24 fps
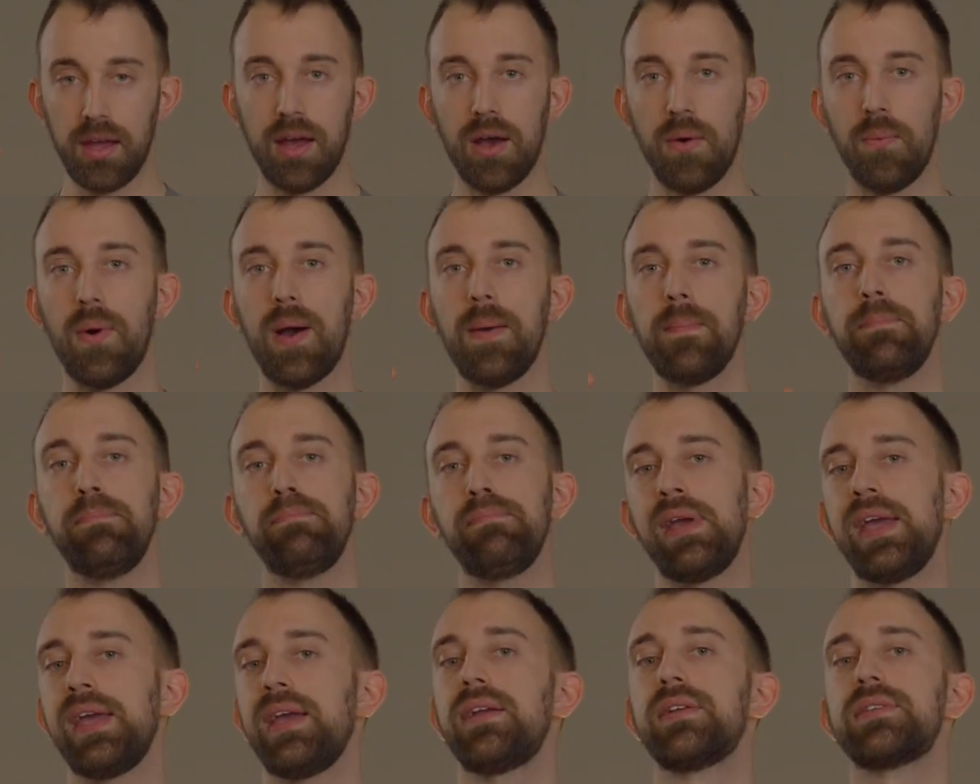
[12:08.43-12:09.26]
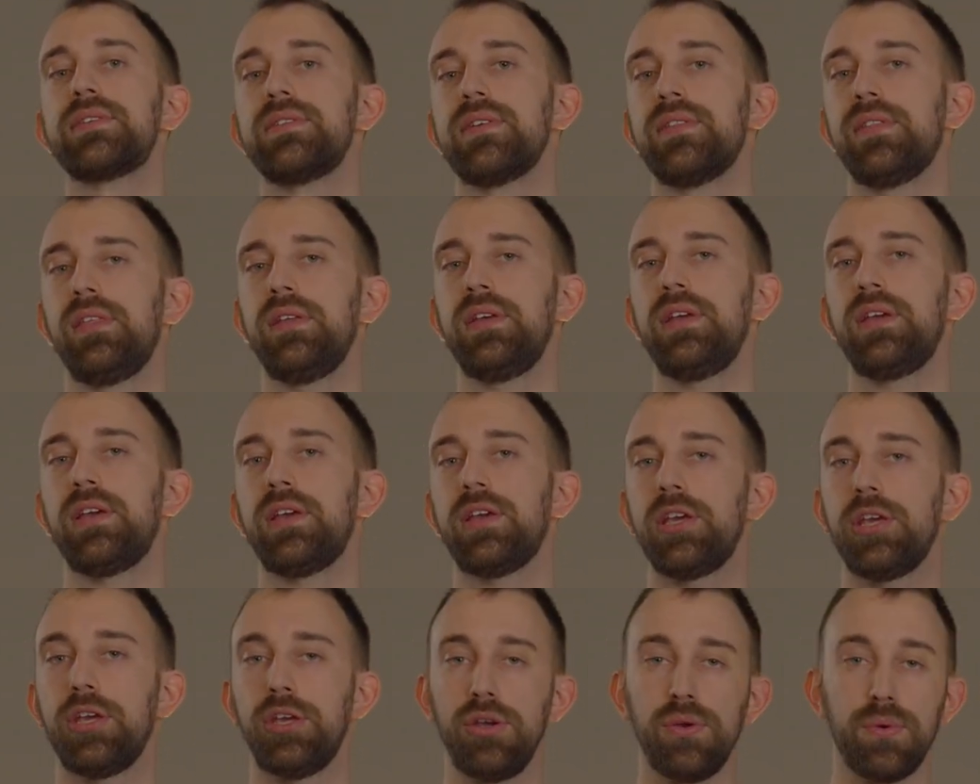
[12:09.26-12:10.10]
What makes the
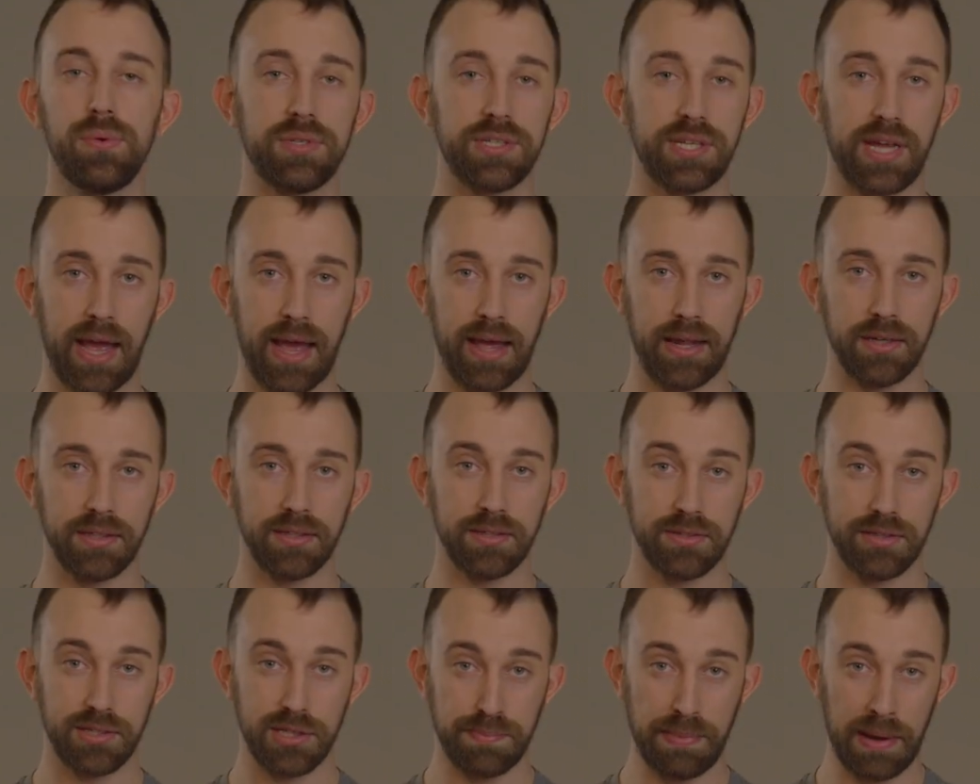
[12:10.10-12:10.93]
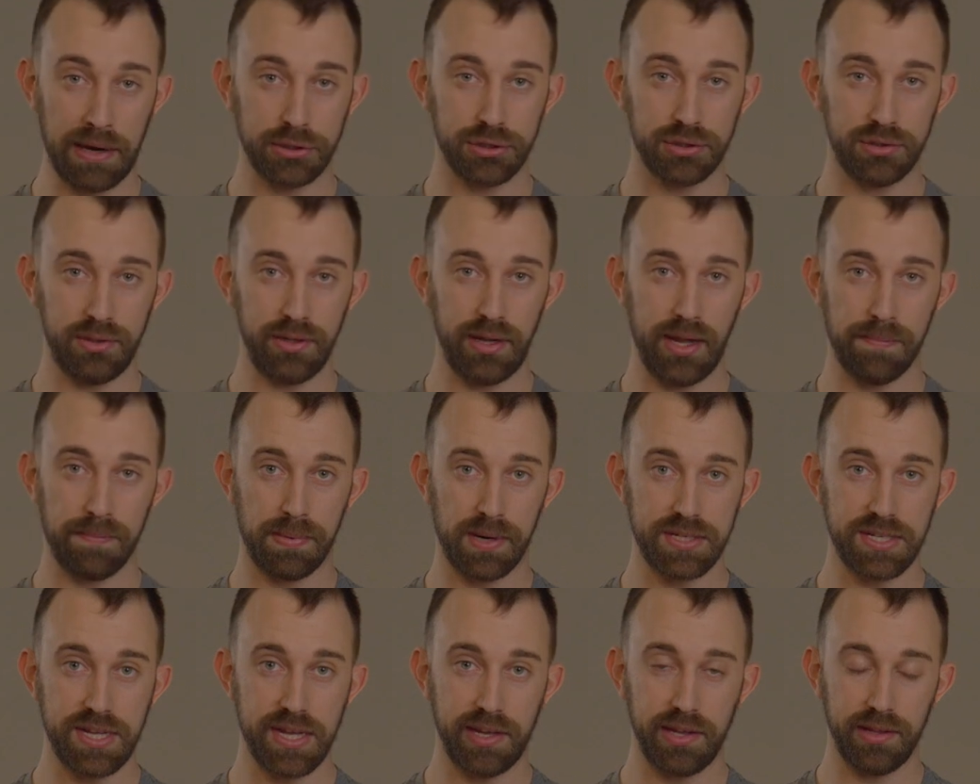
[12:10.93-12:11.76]
Q10 special in
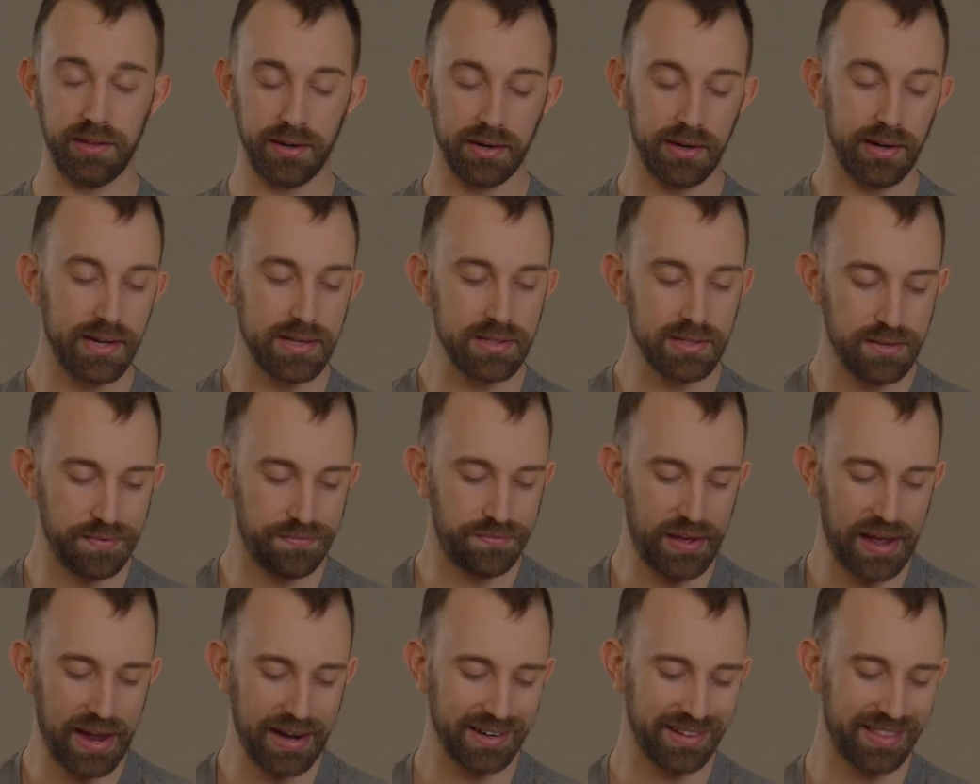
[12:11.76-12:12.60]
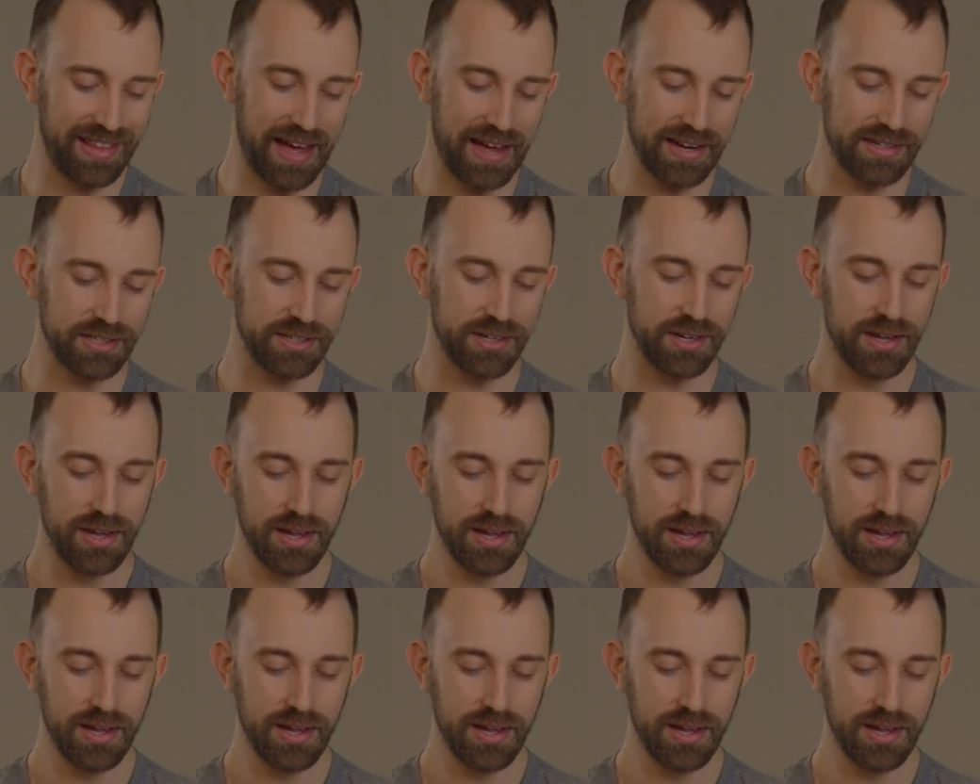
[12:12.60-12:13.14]
particular is the fact that